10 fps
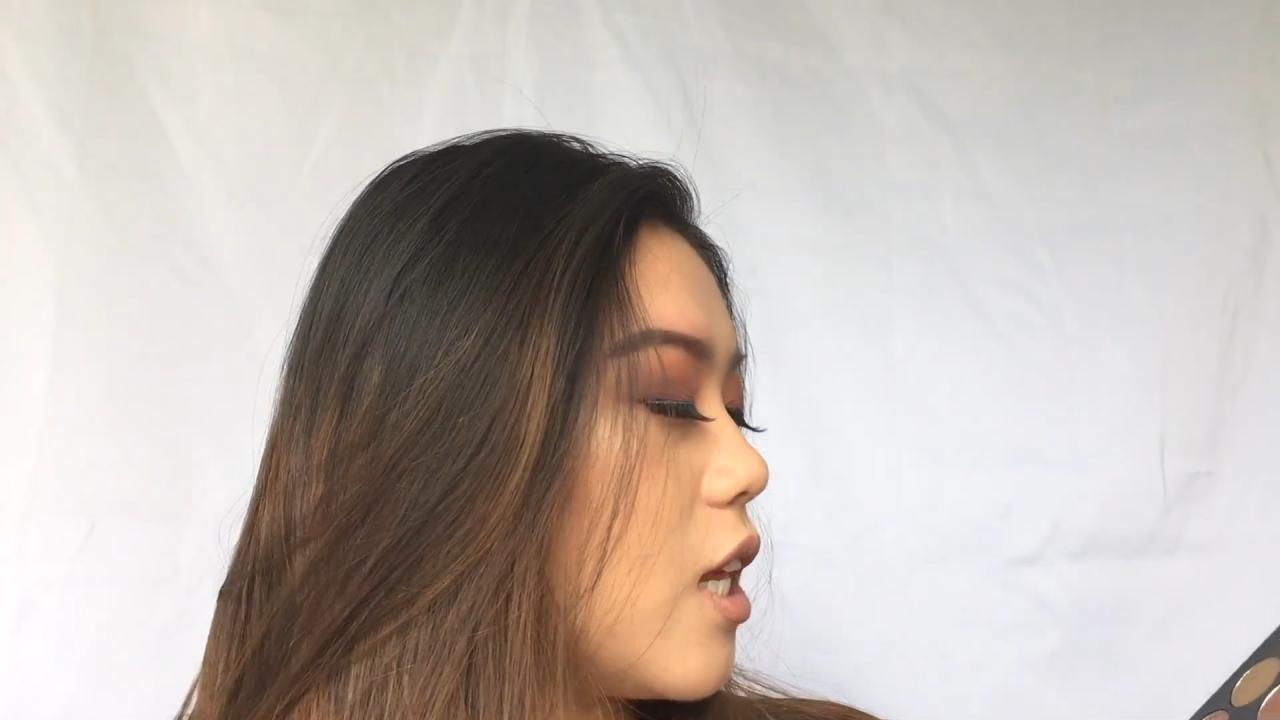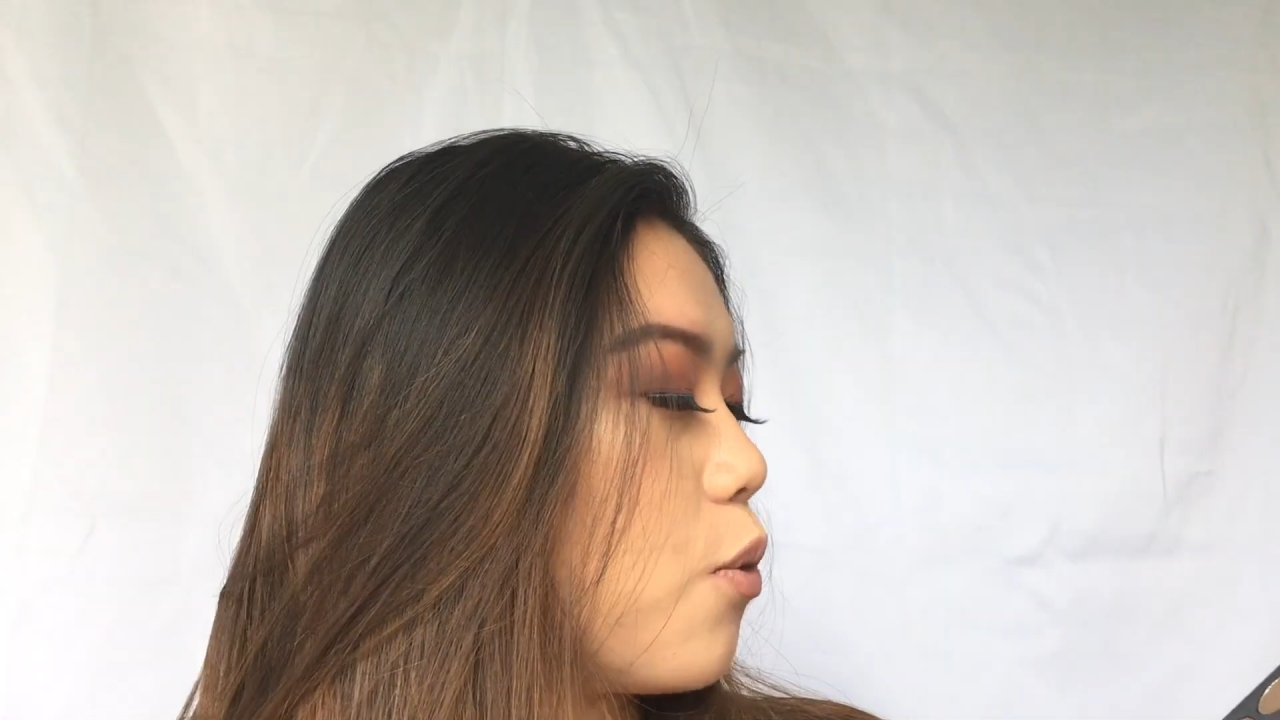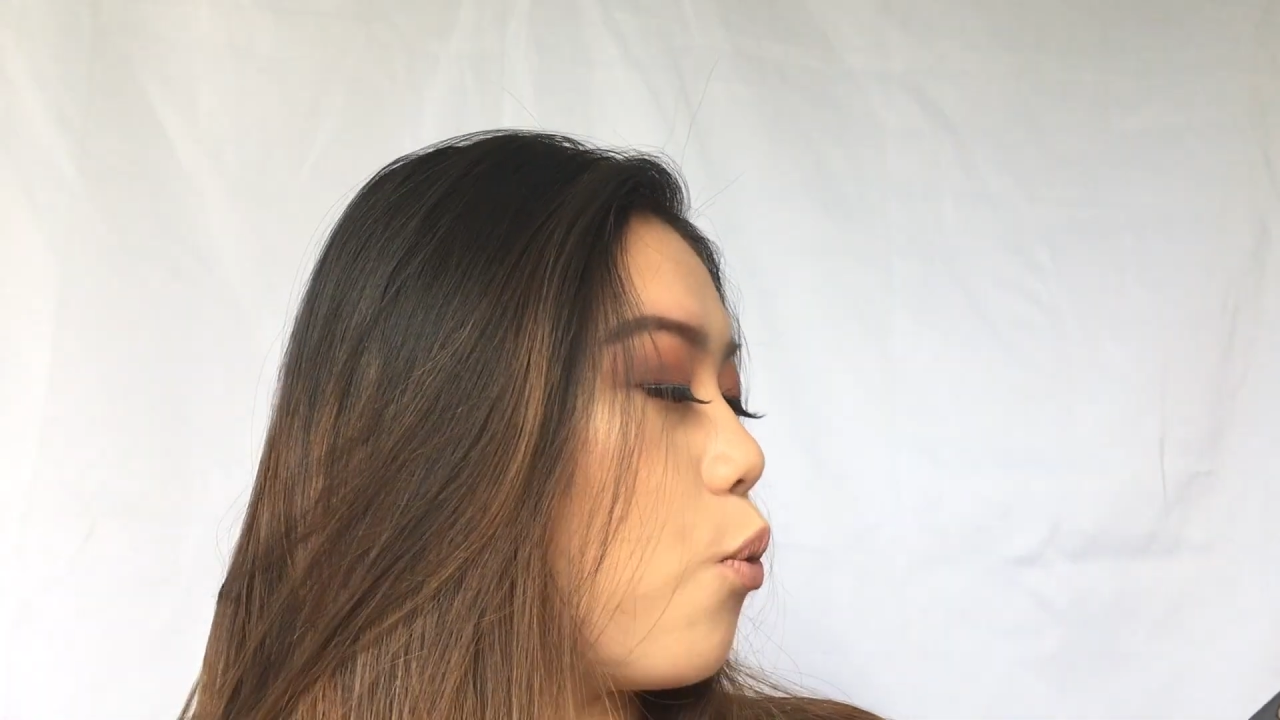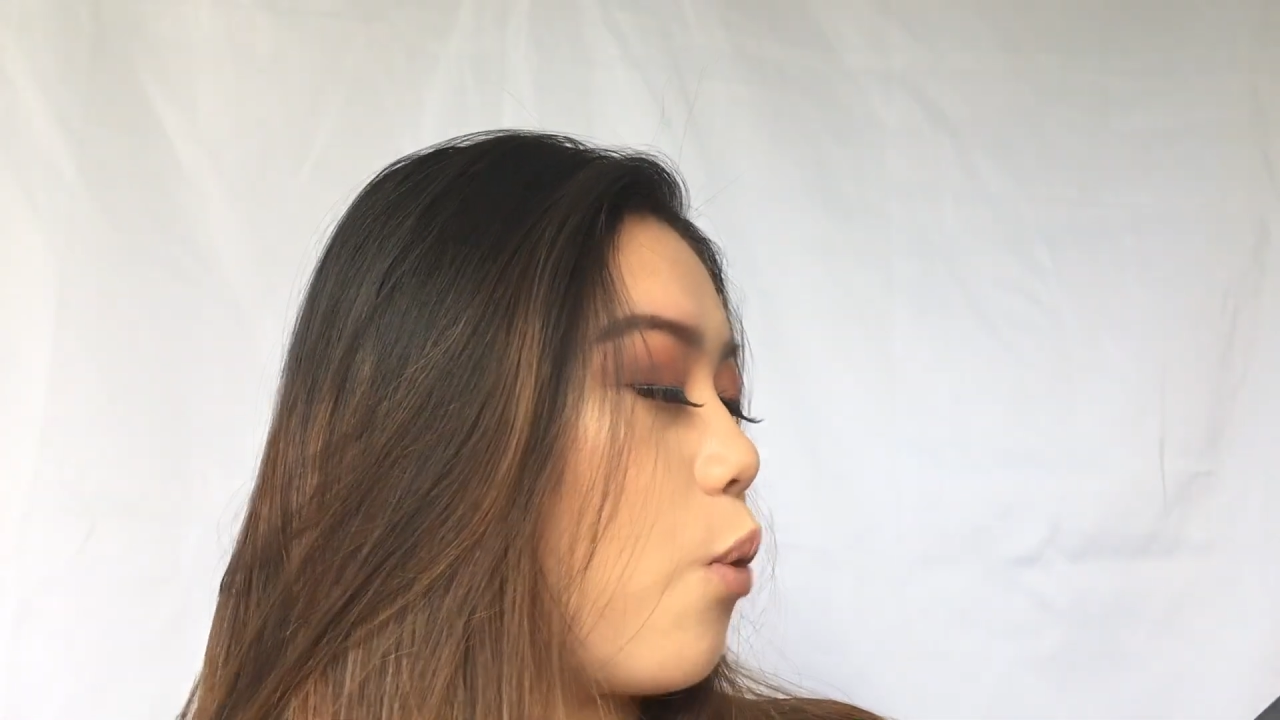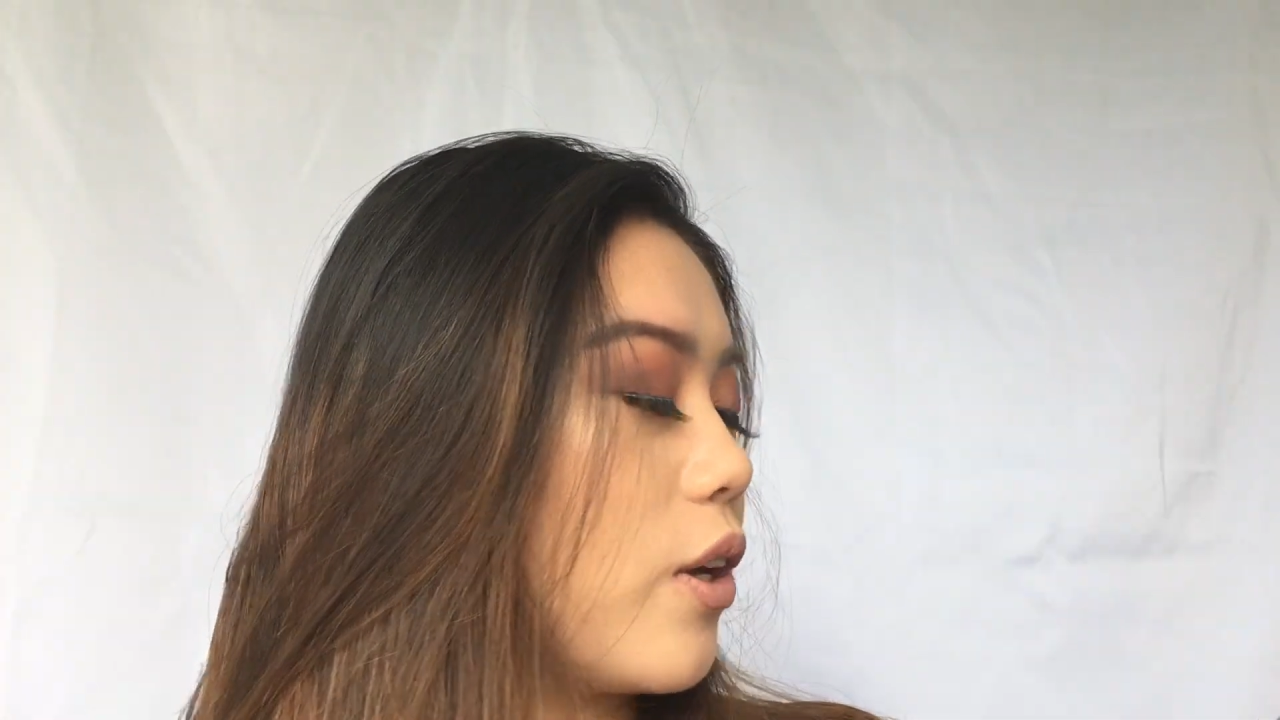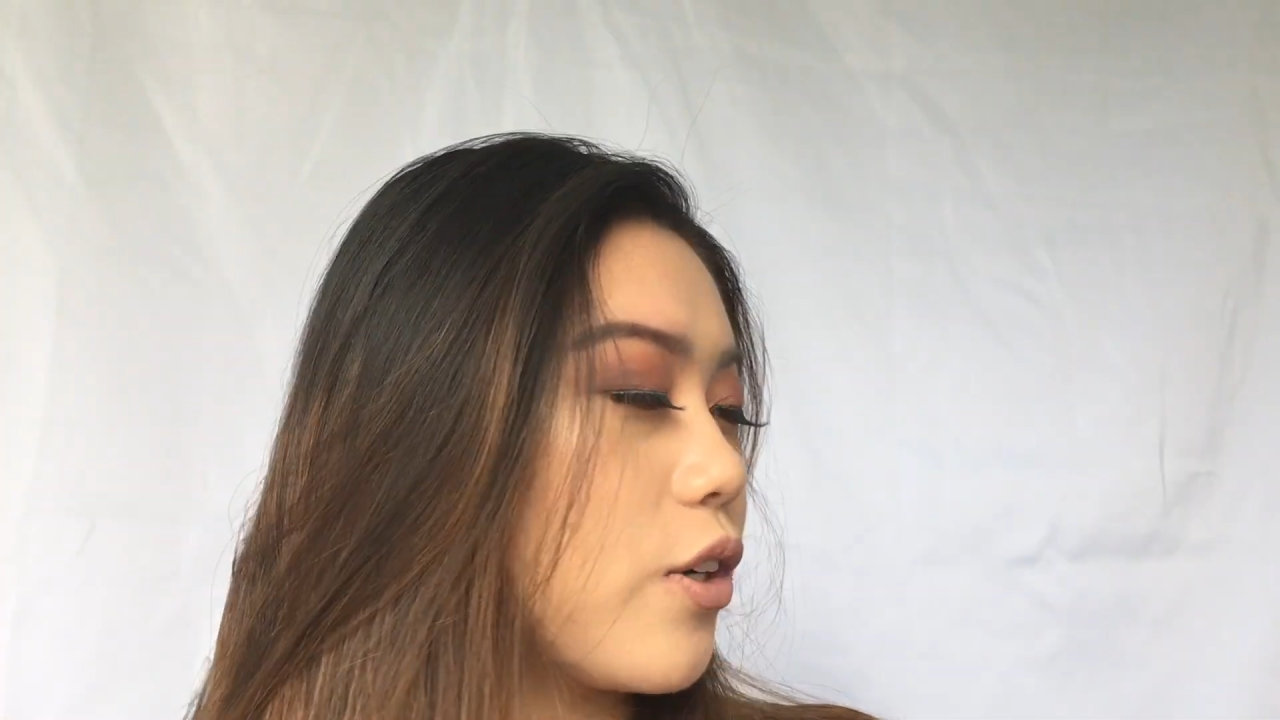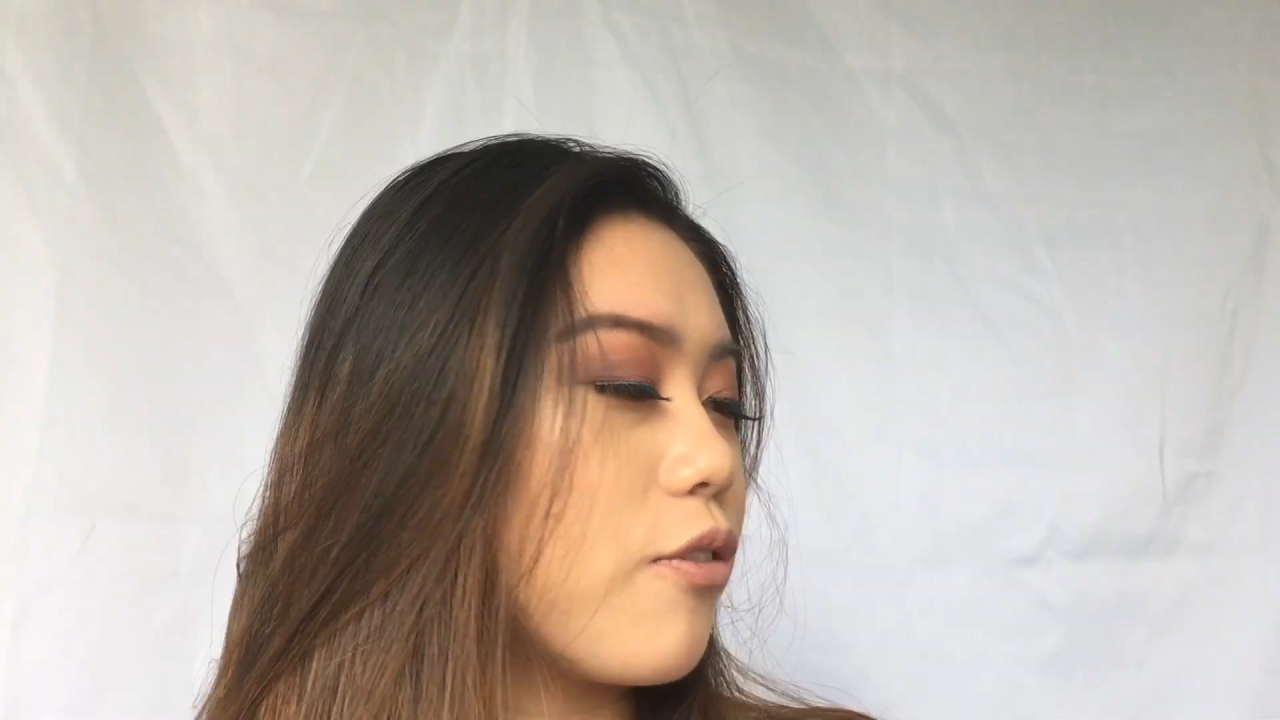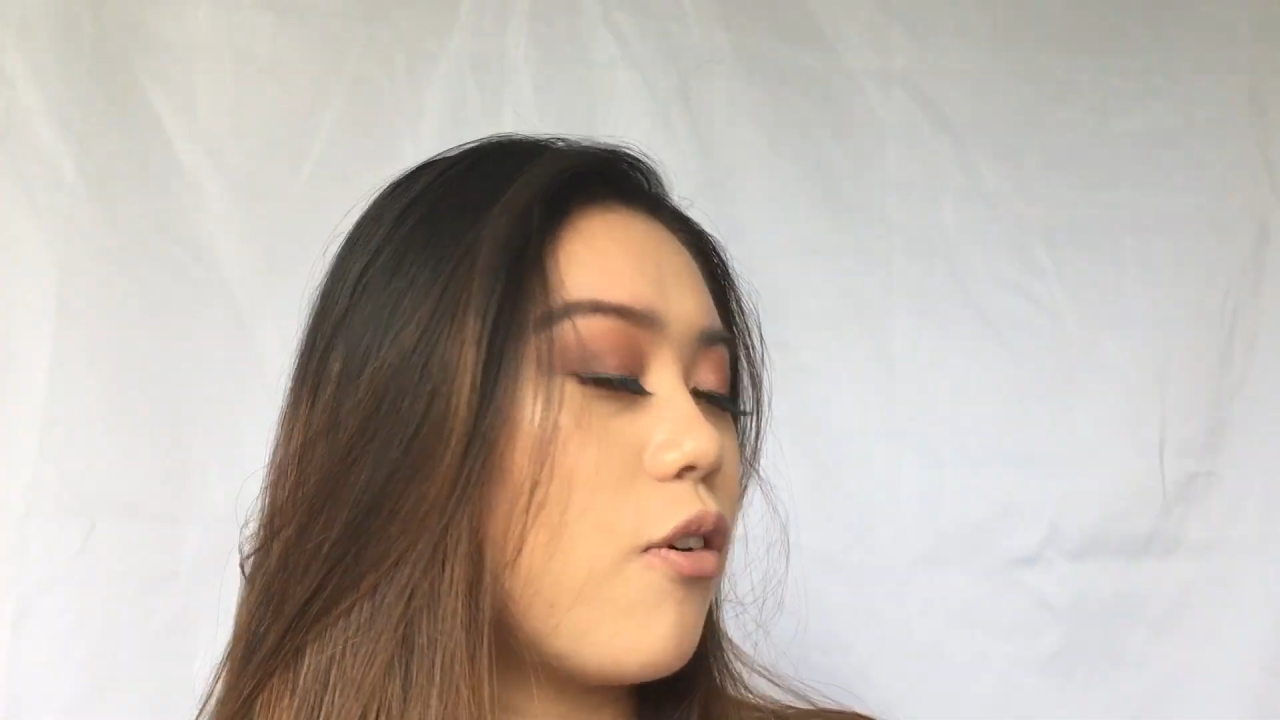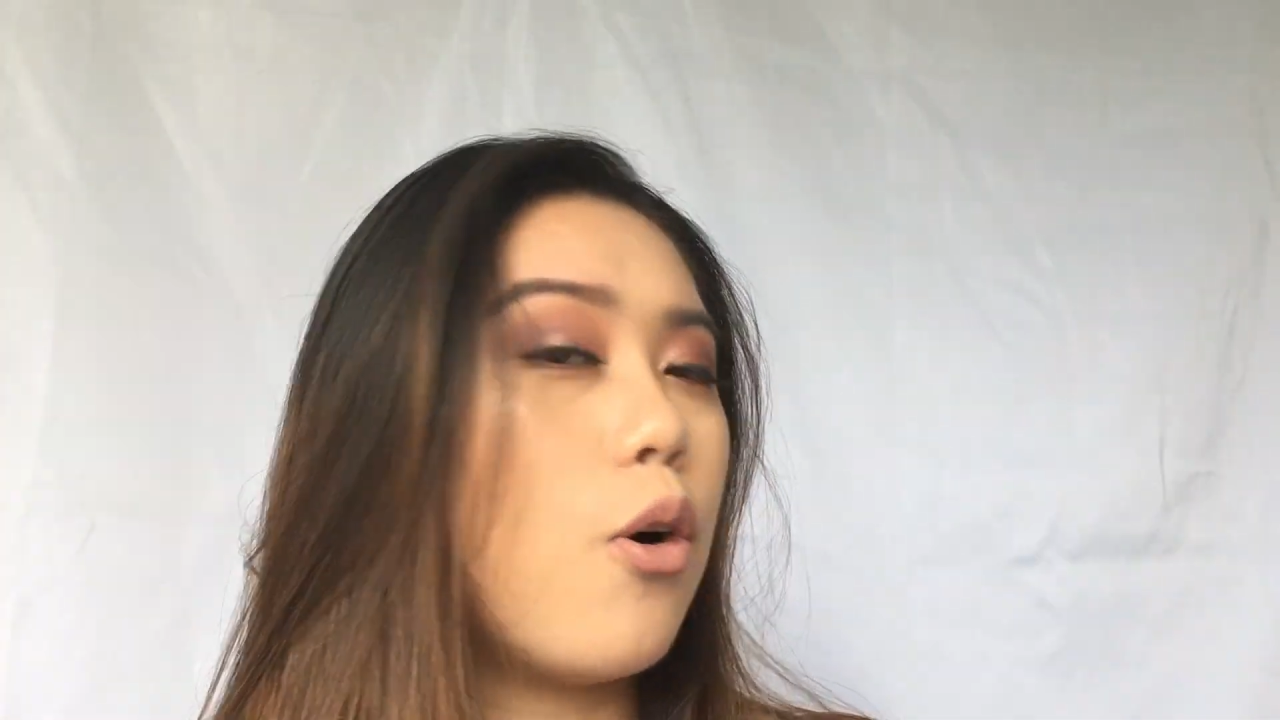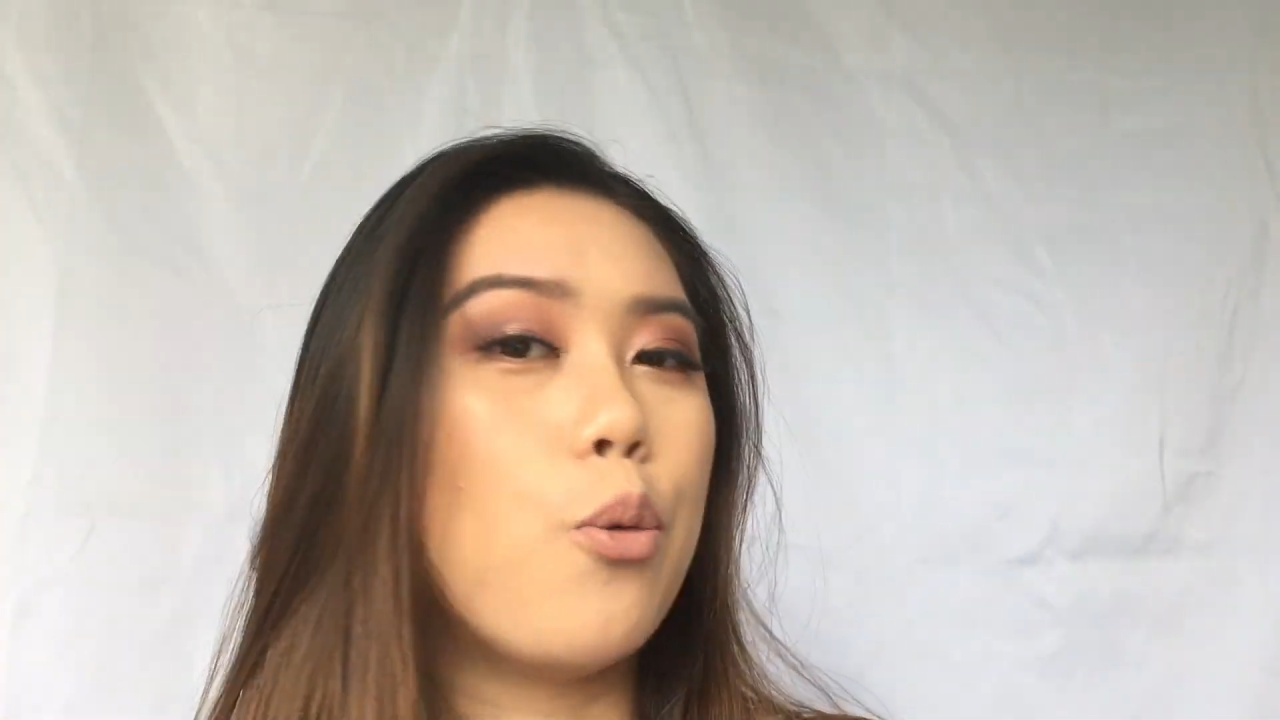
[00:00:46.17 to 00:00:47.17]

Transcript: of wonderful